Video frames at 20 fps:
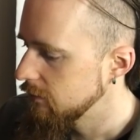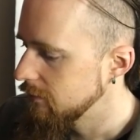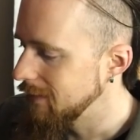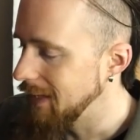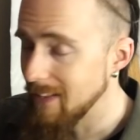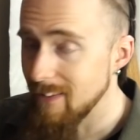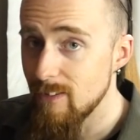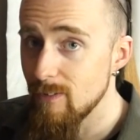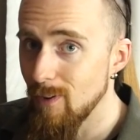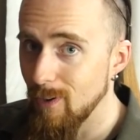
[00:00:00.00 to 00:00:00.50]

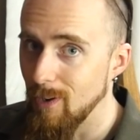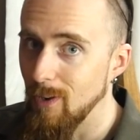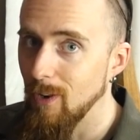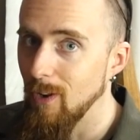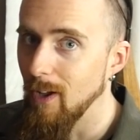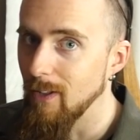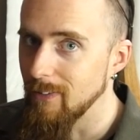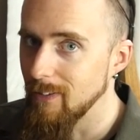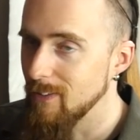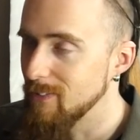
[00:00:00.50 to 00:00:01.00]
That's not a
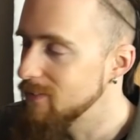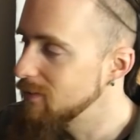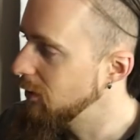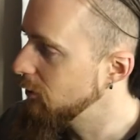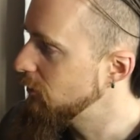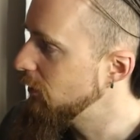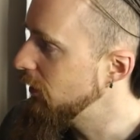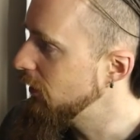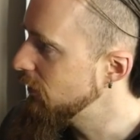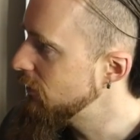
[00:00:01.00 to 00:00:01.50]
lot, that's
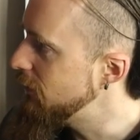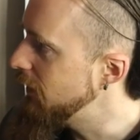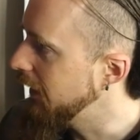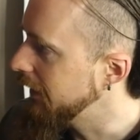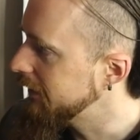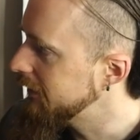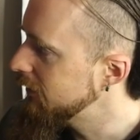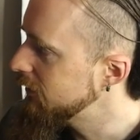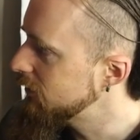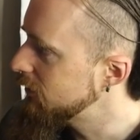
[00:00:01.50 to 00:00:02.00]
not very
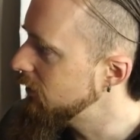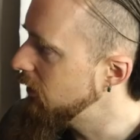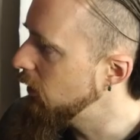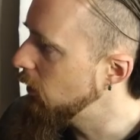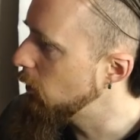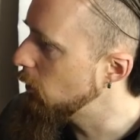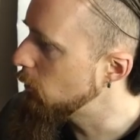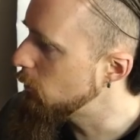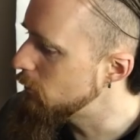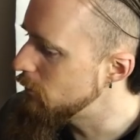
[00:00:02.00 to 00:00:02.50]
thick.
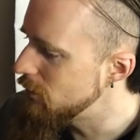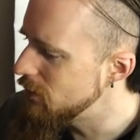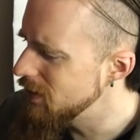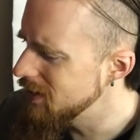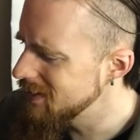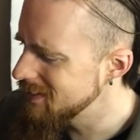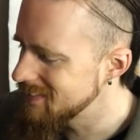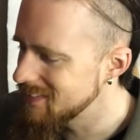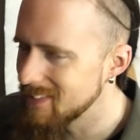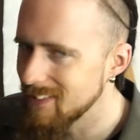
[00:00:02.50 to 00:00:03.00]
So
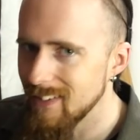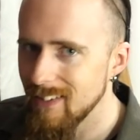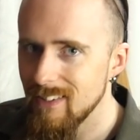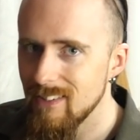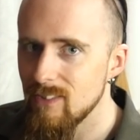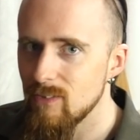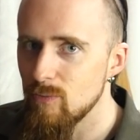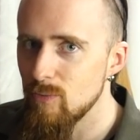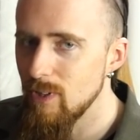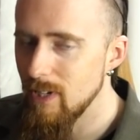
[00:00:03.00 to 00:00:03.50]
this
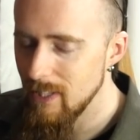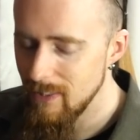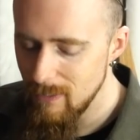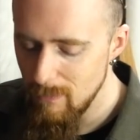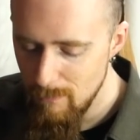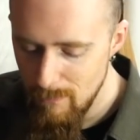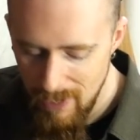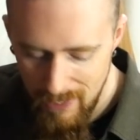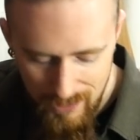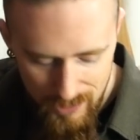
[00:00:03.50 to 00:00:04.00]
is really the
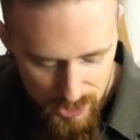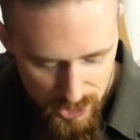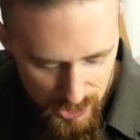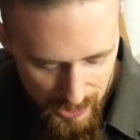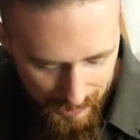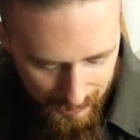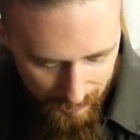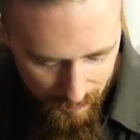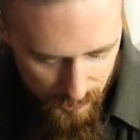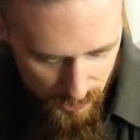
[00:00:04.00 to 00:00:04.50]
main
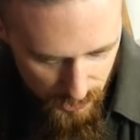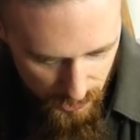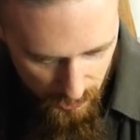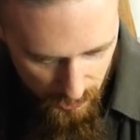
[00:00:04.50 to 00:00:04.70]
challenge